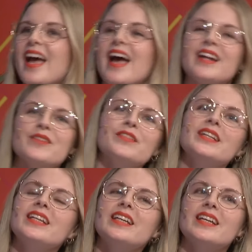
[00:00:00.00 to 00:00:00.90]
And
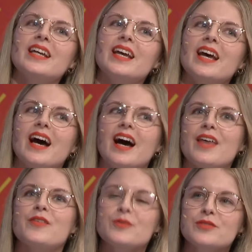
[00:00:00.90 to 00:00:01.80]
I
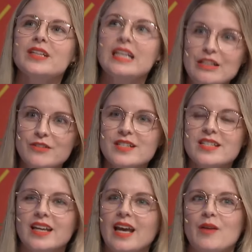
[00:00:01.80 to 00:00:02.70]
thought it was really
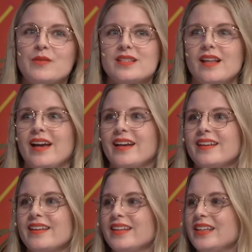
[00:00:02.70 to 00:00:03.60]
interesting how it was like,
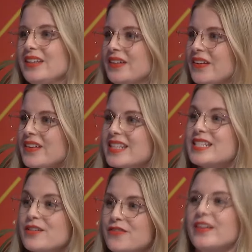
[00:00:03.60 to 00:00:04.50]
the
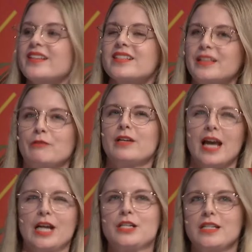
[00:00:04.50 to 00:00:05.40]
difference in the
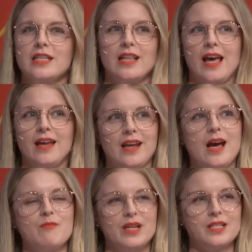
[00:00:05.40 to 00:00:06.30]
reaction to that, and how
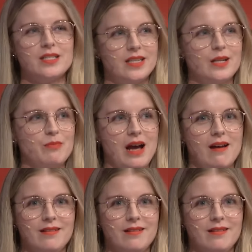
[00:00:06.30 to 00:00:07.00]
much it said about